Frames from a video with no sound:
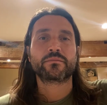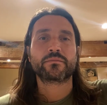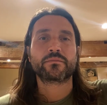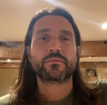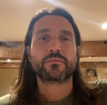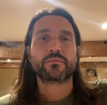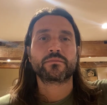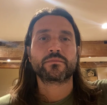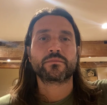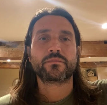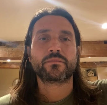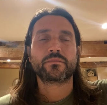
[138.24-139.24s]

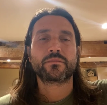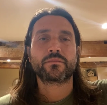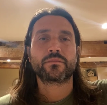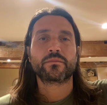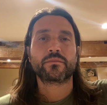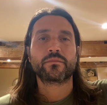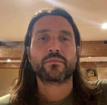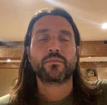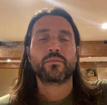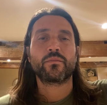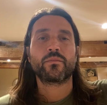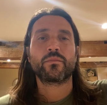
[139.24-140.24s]
(no one is talking)